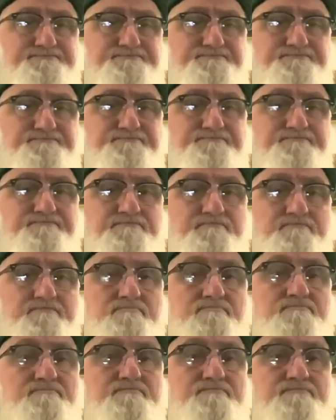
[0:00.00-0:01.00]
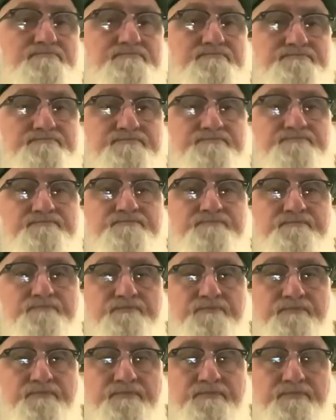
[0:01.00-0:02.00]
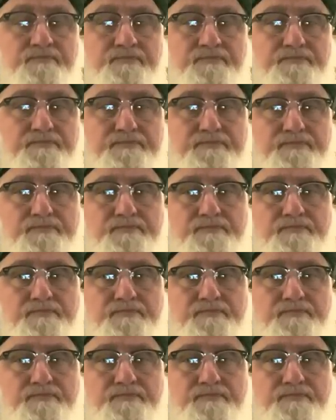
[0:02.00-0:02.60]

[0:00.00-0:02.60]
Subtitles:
No one is speaking in this clip.